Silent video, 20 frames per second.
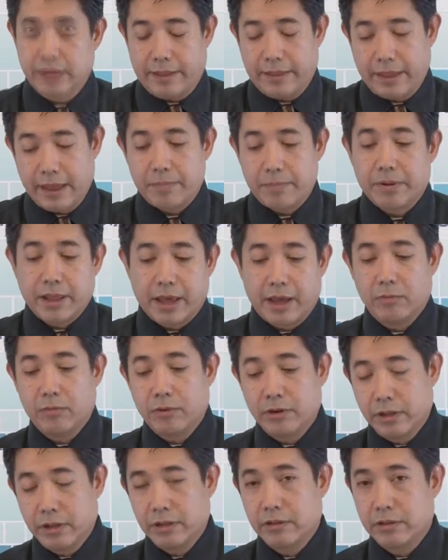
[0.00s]
And that plan
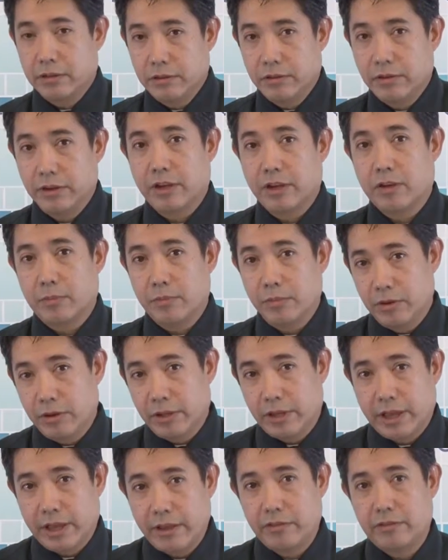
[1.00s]
would include a
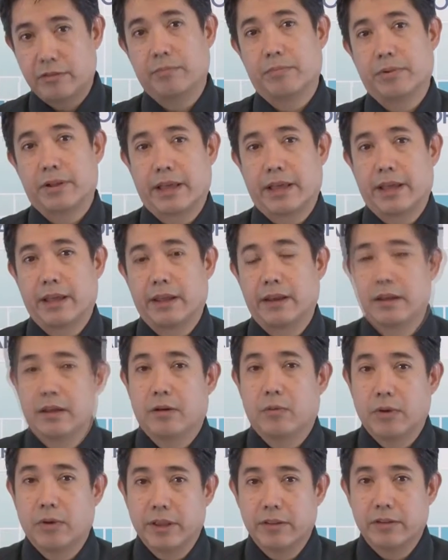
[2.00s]
communication plan
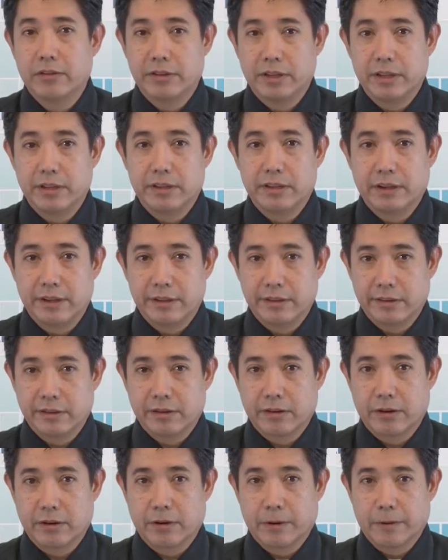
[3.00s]
when those incidents
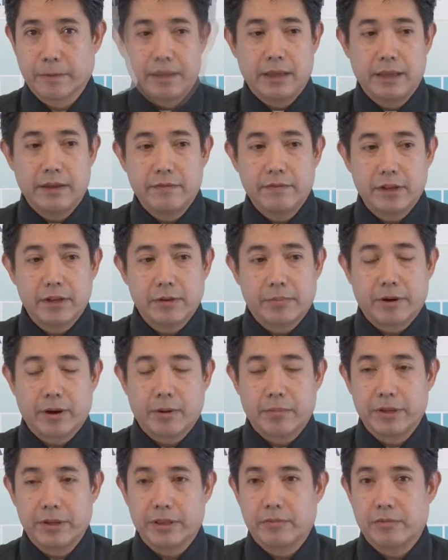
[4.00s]
occur. Even
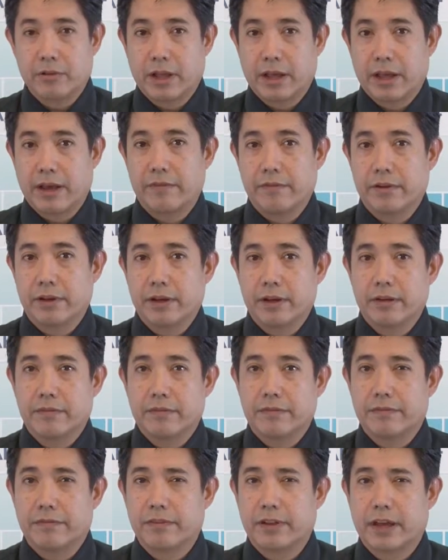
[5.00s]
departments will have a
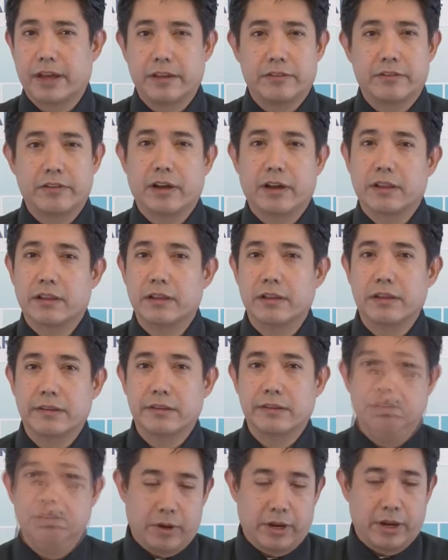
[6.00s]
flight
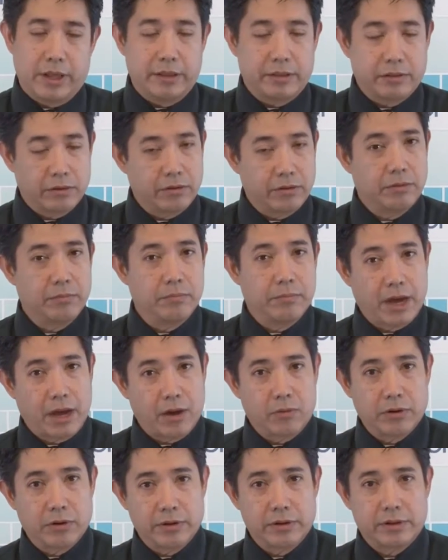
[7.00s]
checklist. When a certain
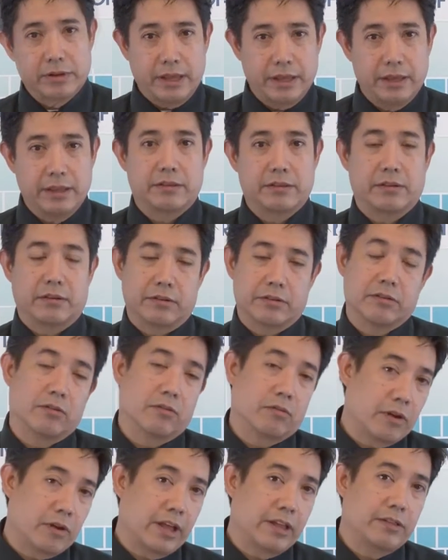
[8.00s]
malware hits or a
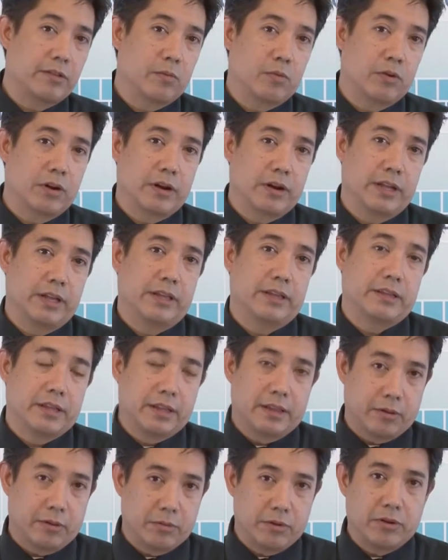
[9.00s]
certain ransomware hits,
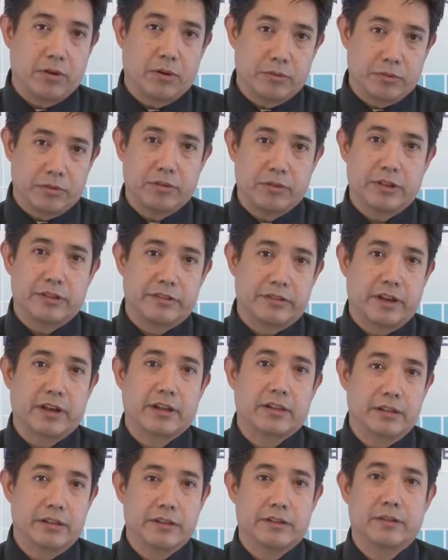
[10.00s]
they would go through this
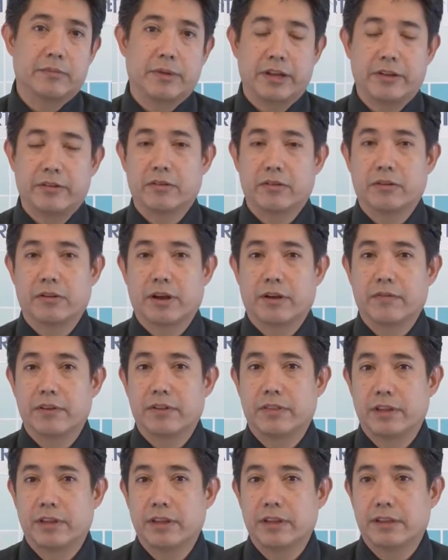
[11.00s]
checklist to make sure
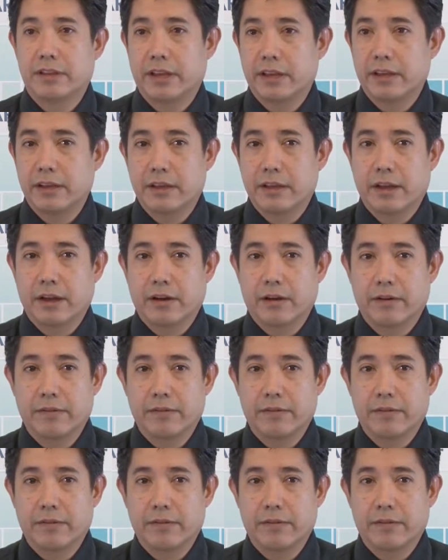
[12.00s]
everything is taken care